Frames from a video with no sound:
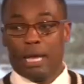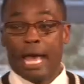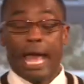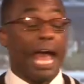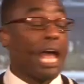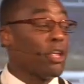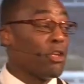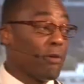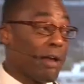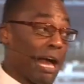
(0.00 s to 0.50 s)

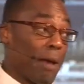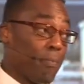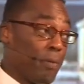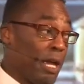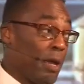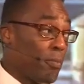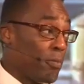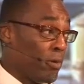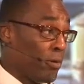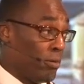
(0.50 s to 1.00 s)
And you got
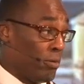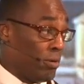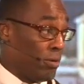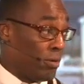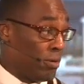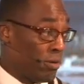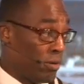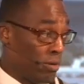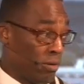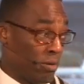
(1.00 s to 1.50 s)
people
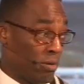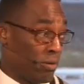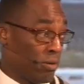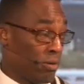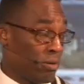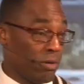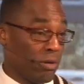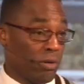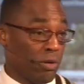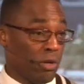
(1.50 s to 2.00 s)

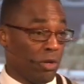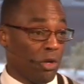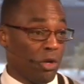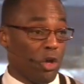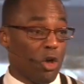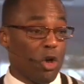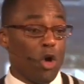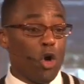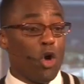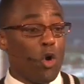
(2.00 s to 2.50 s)

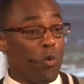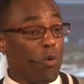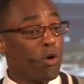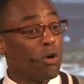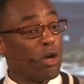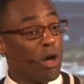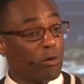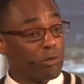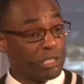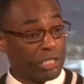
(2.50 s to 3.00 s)
who will
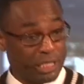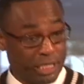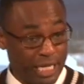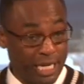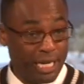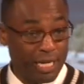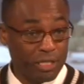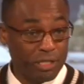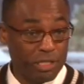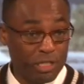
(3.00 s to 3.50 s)
go sit
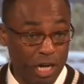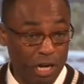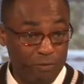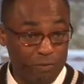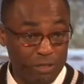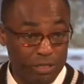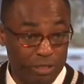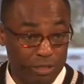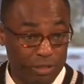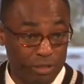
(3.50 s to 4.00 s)
in
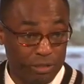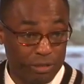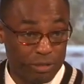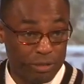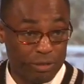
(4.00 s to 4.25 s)
services,